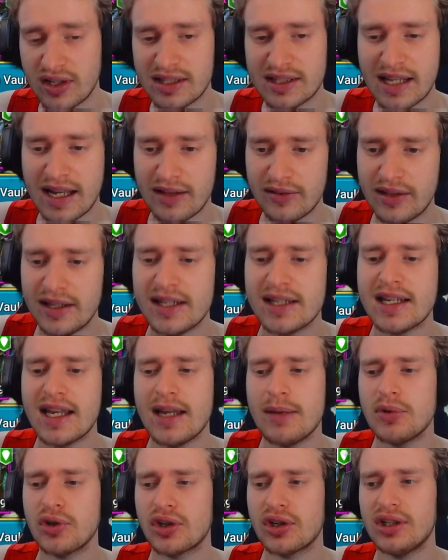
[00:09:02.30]
like that late
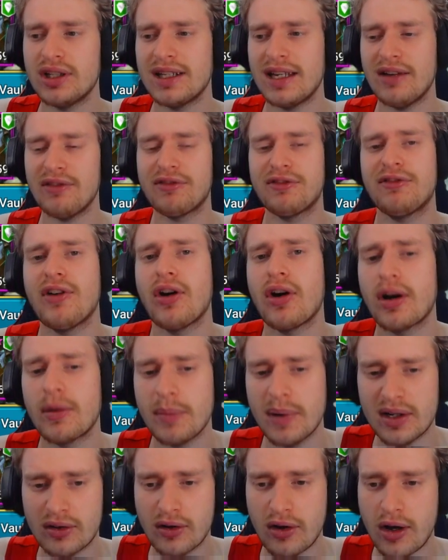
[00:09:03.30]
game. You're going to get far
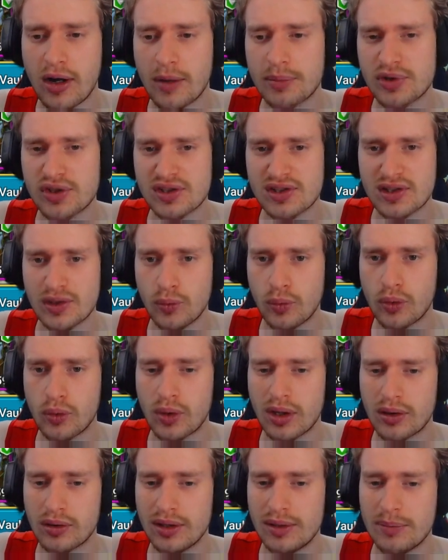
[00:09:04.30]
better options that will
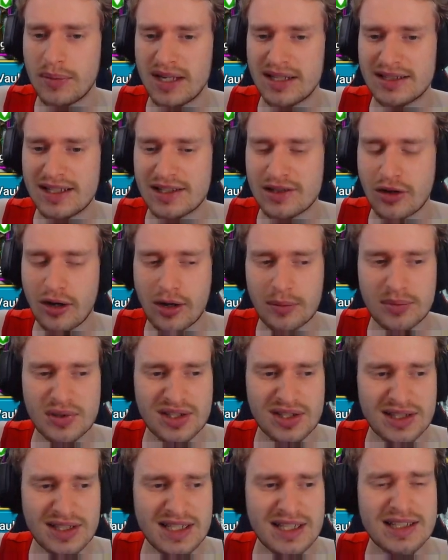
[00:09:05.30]
quickly make these
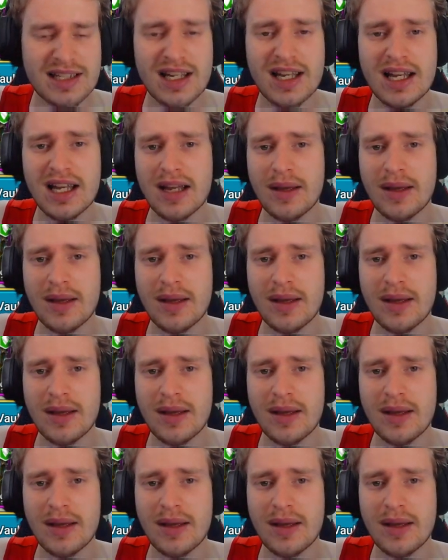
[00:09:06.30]
obsolete,